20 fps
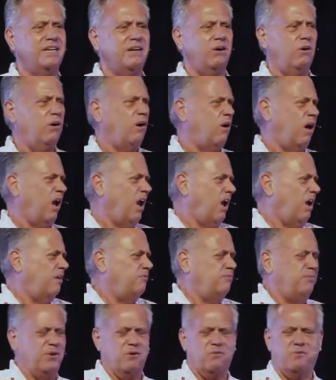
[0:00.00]
Oh,
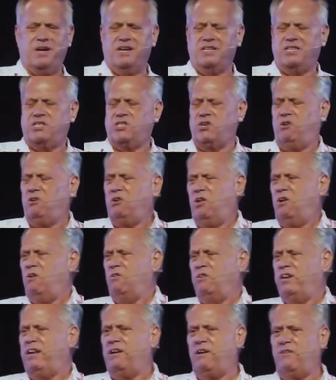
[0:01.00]
I've been around so
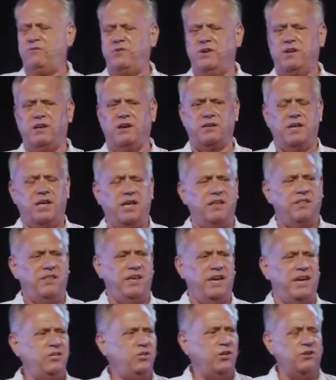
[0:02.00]
long now, I feel like
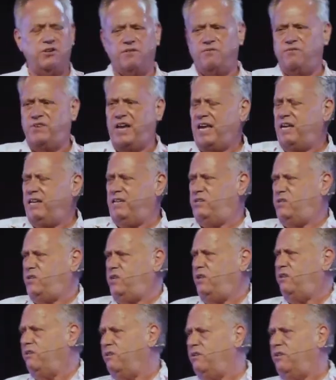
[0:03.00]
the Ancient of Days,
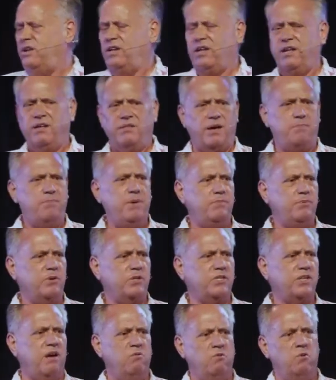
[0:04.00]
People
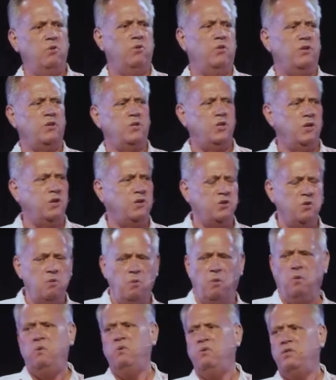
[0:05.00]
say, the church,
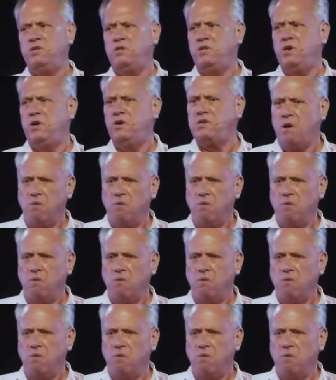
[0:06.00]
the church.